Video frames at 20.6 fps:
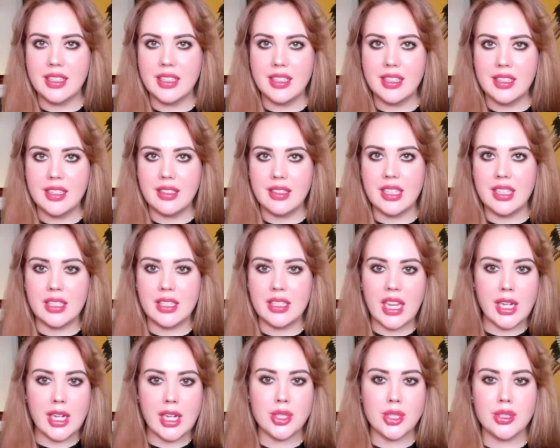
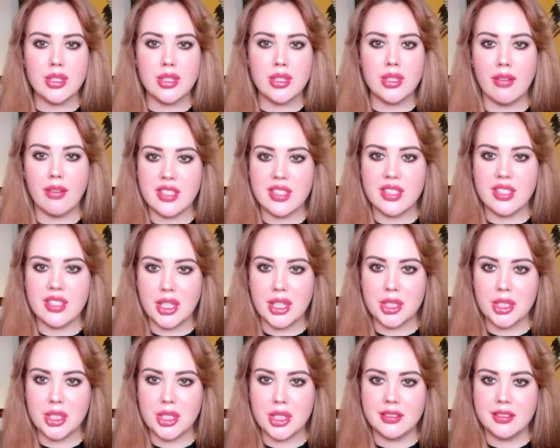engage in
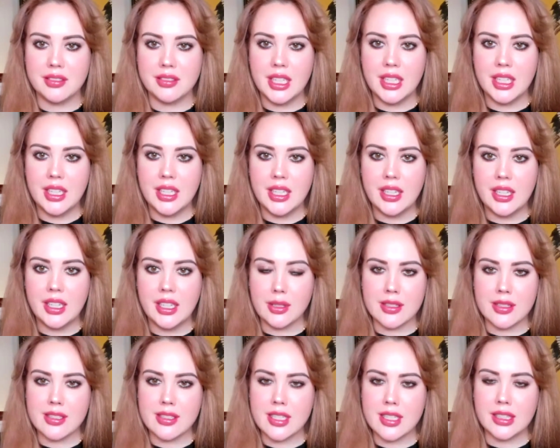conversation. You can
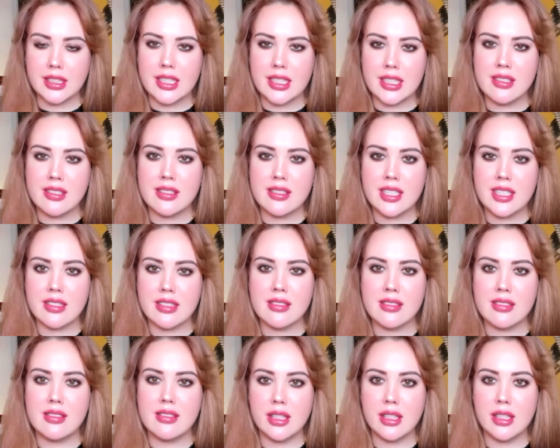suddenly sit
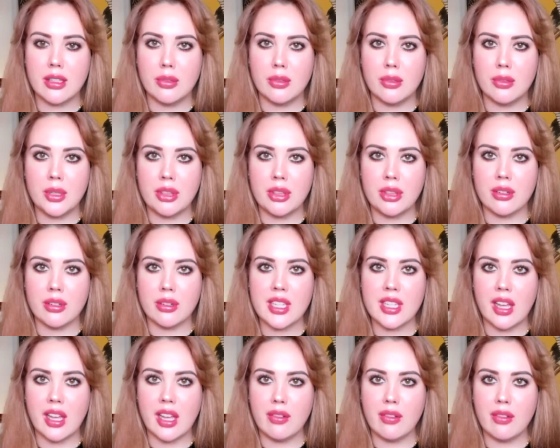still with
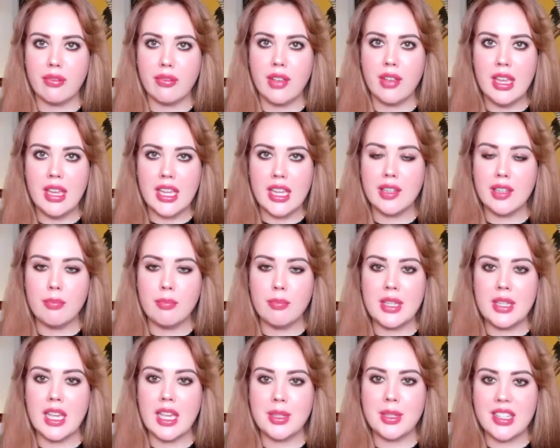yourself and be
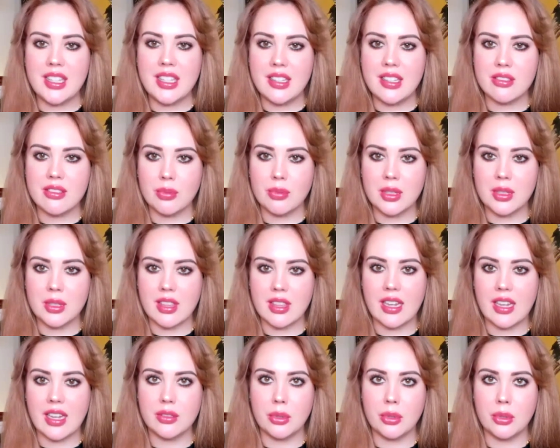at peace with
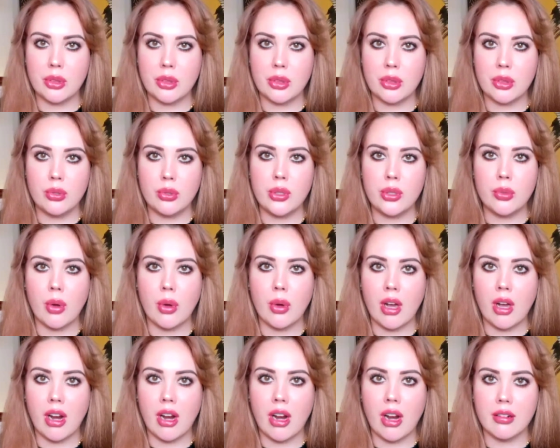that, with who you
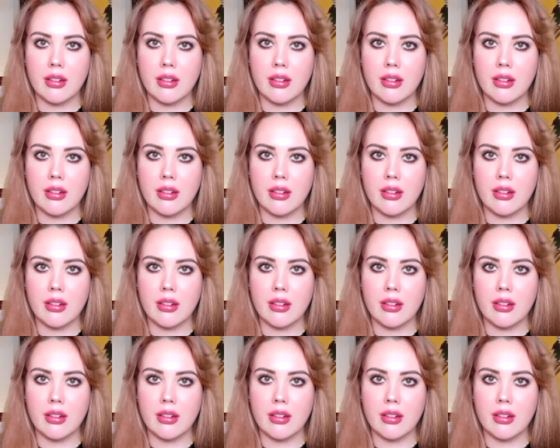are.